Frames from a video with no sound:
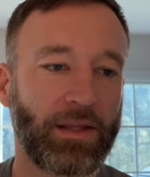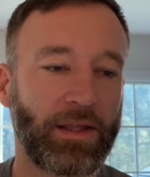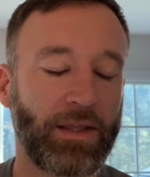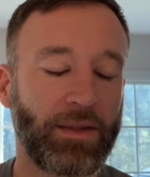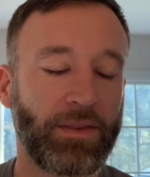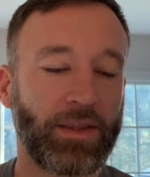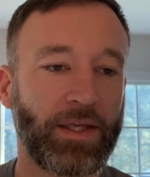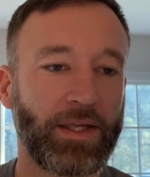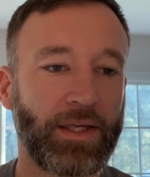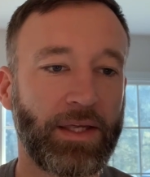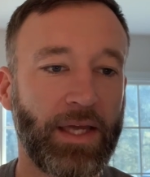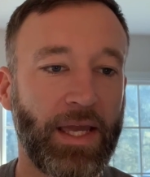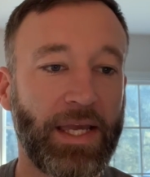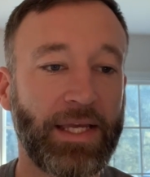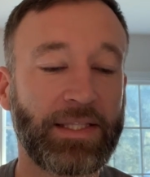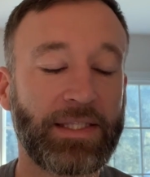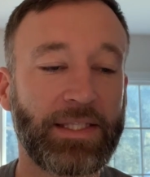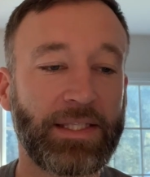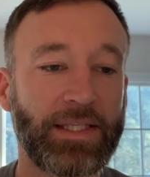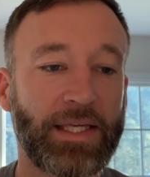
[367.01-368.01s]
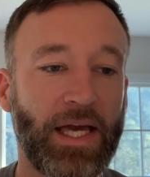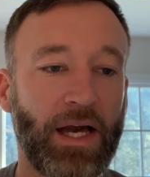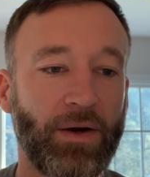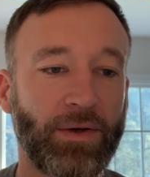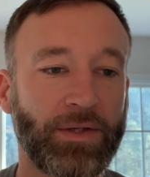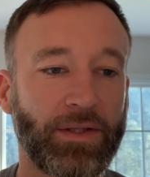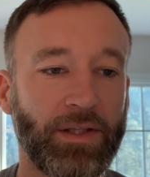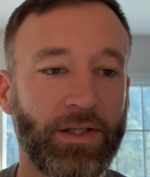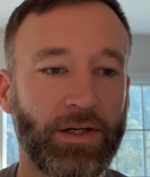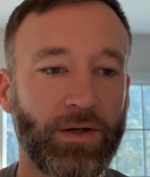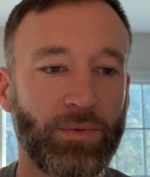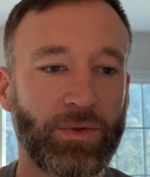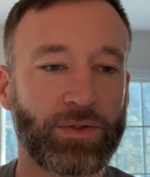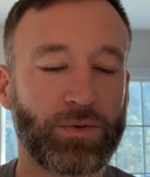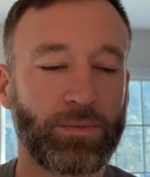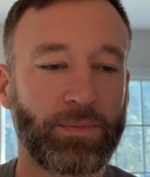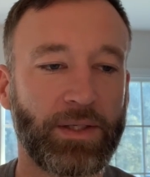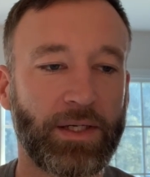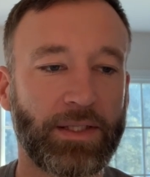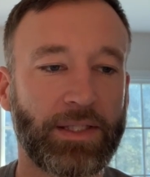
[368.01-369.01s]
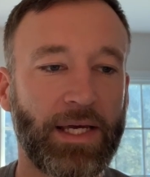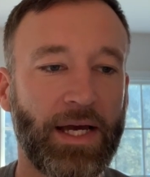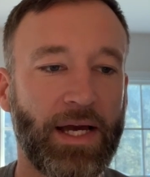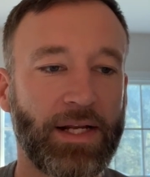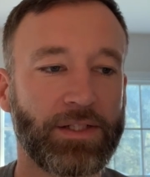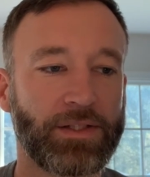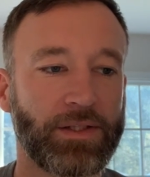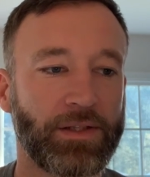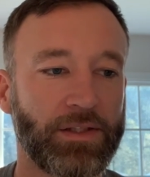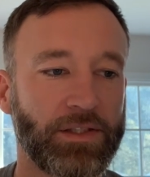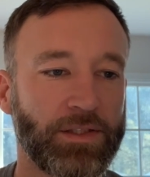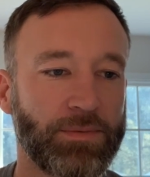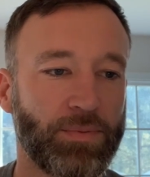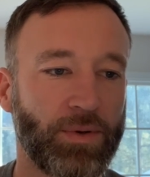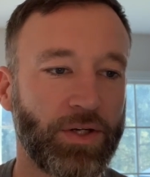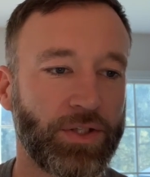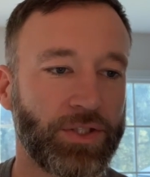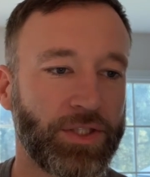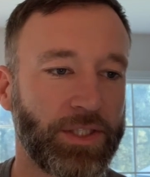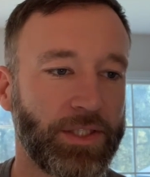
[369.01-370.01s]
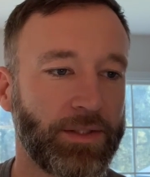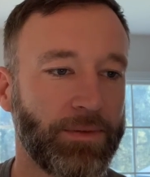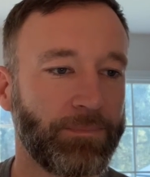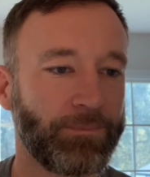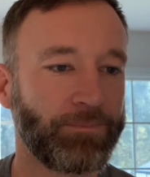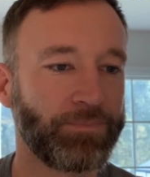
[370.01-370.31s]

the AT calculator, which will be attached to this spreadsheet.